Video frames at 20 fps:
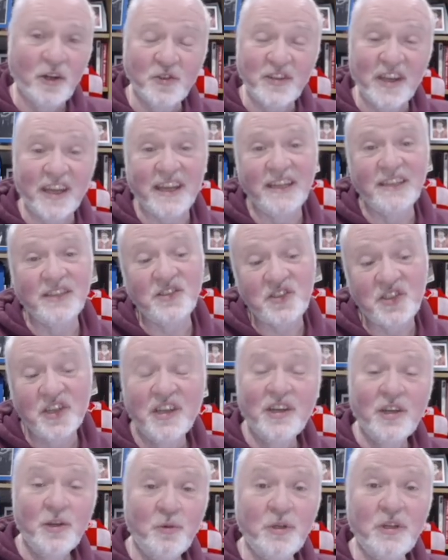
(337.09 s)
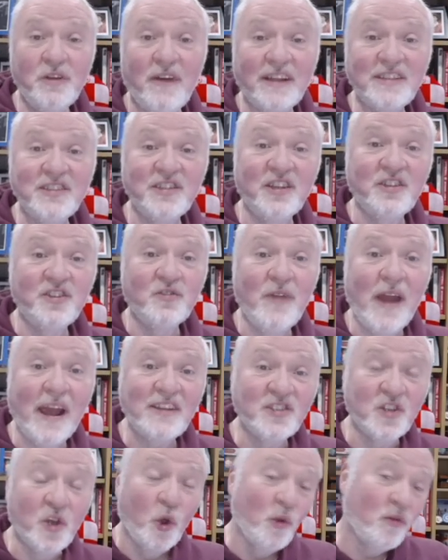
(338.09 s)
or Dickens would have added a
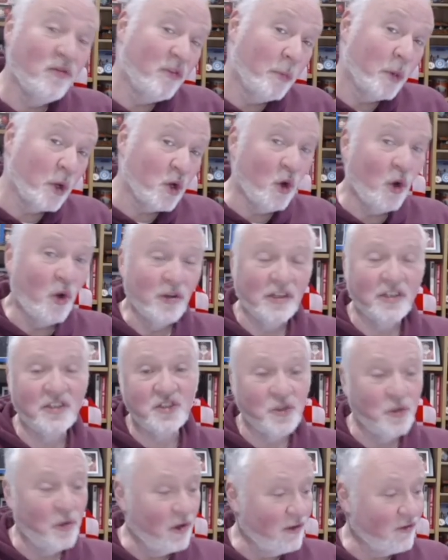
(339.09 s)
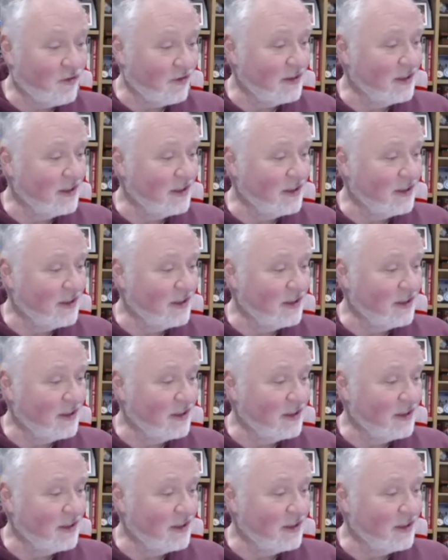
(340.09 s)
direct goal from a corner to her